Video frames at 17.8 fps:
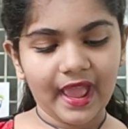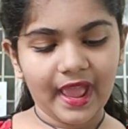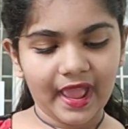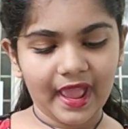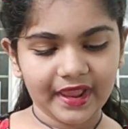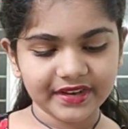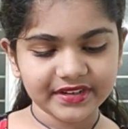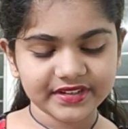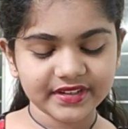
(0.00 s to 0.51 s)

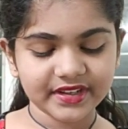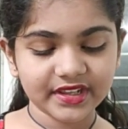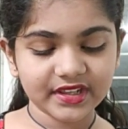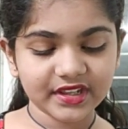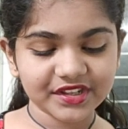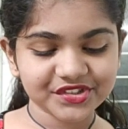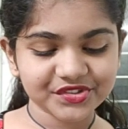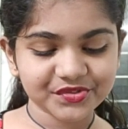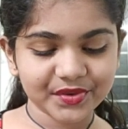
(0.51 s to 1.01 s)
and
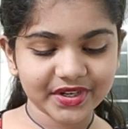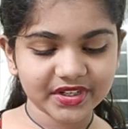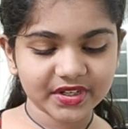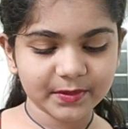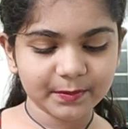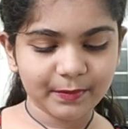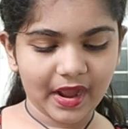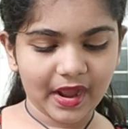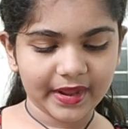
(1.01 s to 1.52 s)

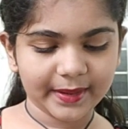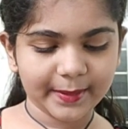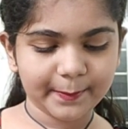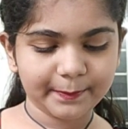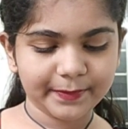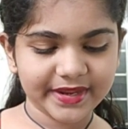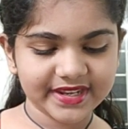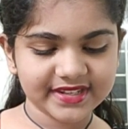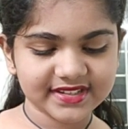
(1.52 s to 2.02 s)
illustrated by
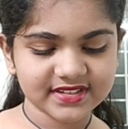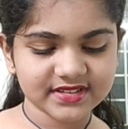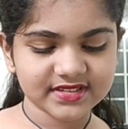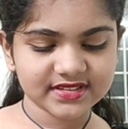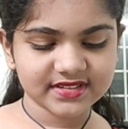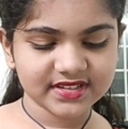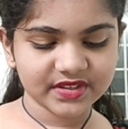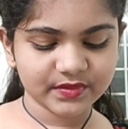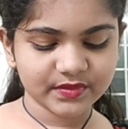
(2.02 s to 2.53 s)
Peter
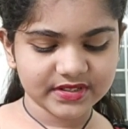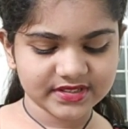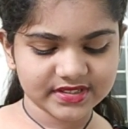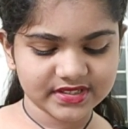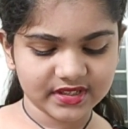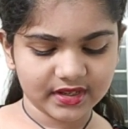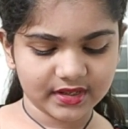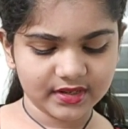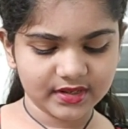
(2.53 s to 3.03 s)

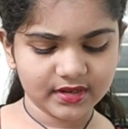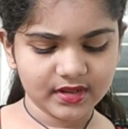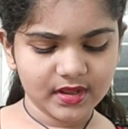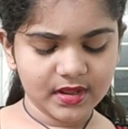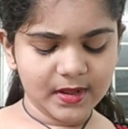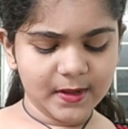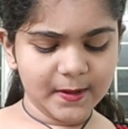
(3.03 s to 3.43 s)
Stevenson,